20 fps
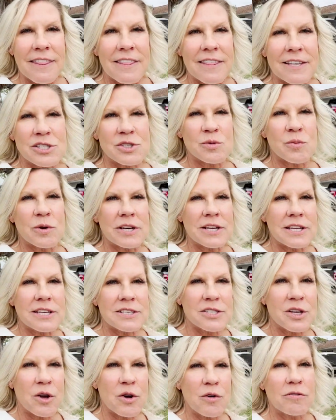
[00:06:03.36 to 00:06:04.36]
this one
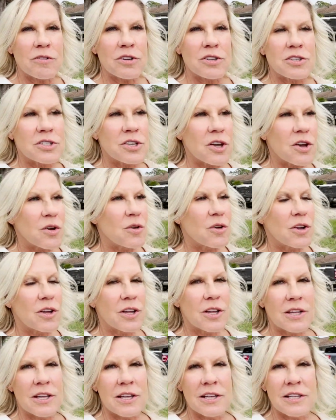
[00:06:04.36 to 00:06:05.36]
is over. So
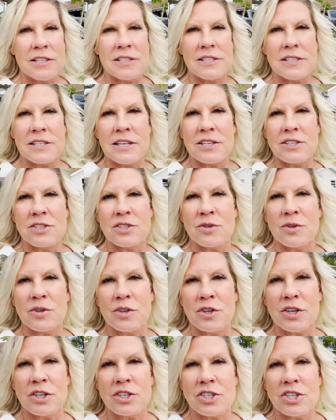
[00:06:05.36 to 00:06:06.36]
let's get you a
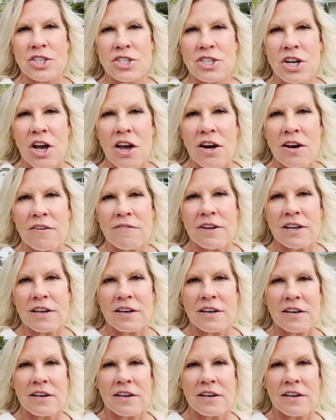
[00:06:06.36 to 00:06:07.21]
good shot of it.